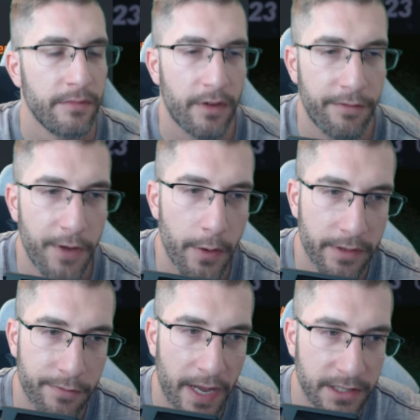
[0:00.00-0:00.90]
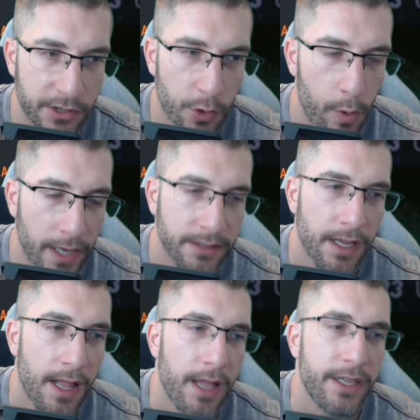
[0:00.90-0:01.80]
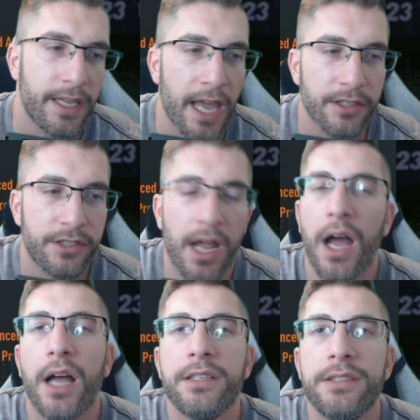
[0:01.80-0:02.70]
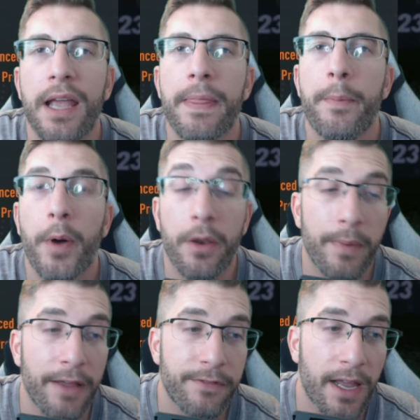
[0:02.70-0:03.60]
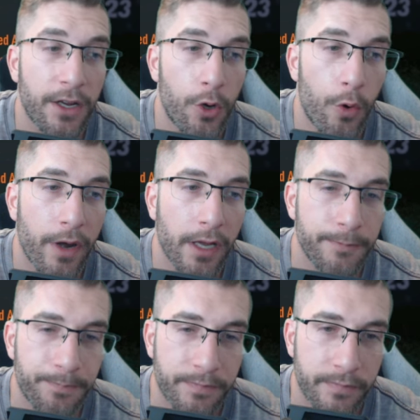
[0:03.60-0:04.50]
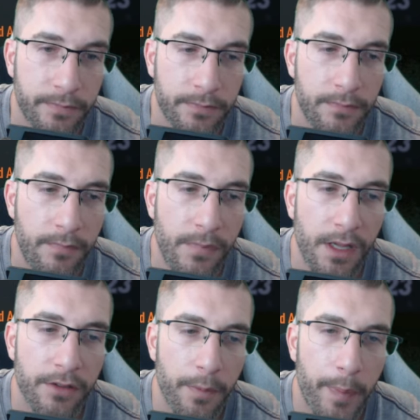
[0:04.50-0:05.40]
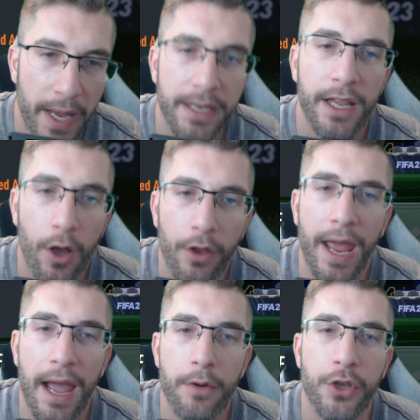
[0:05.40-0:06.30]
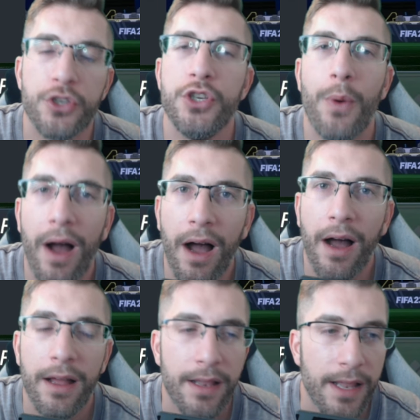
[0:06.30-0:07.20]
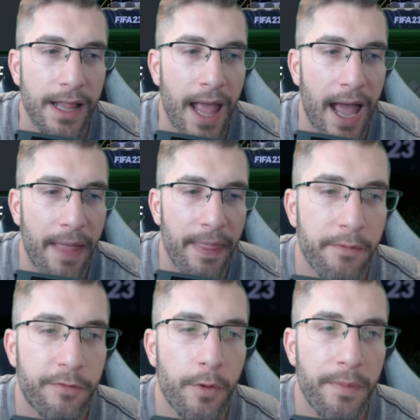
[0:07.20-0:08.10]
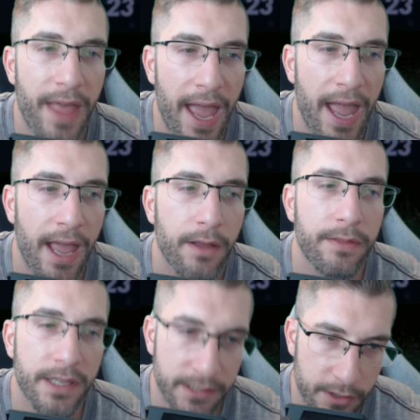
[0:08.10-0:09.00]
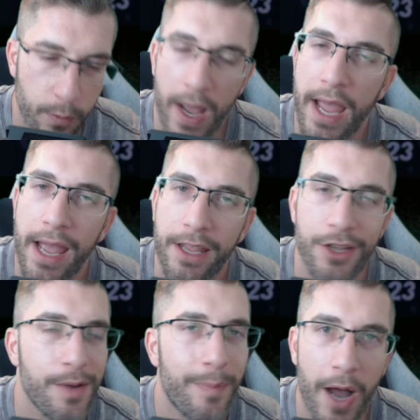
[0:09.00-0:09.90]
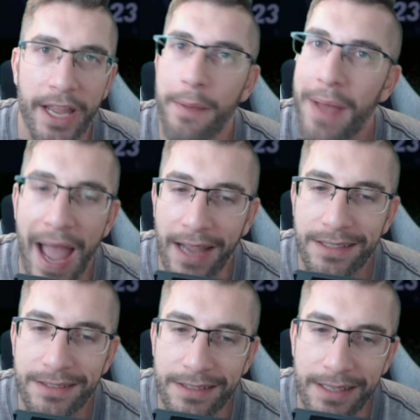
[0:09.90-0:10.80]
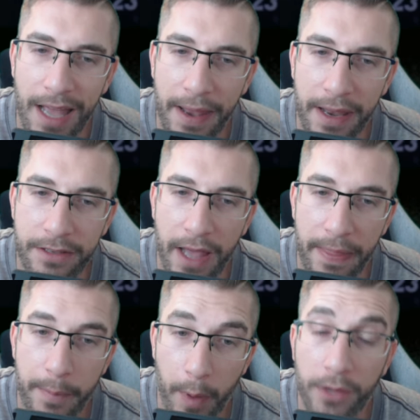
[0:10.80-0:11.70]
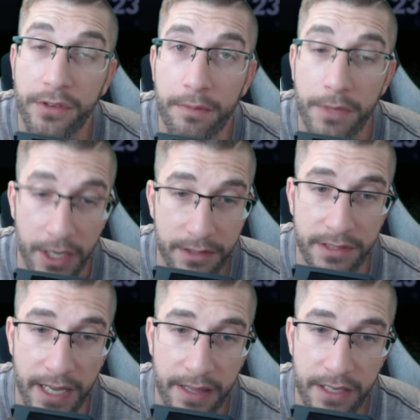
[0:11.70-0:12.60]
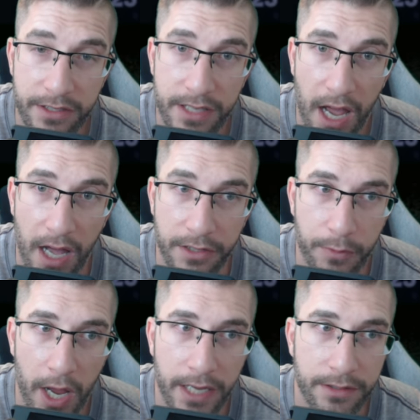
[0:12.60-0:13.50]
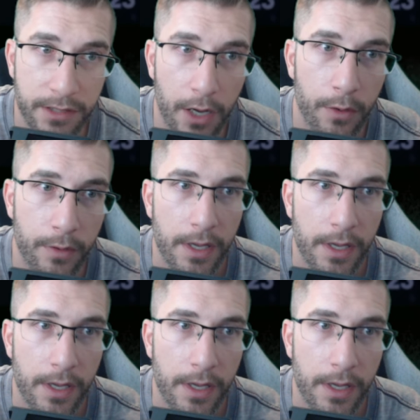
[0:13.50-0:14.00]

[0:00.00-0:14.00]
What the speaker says: fur in the face as always. You get stars in the bottom left hand corner depending on how good you are, and from there this is where you can buy your packs, and at the bottom you can see there's stars, right? So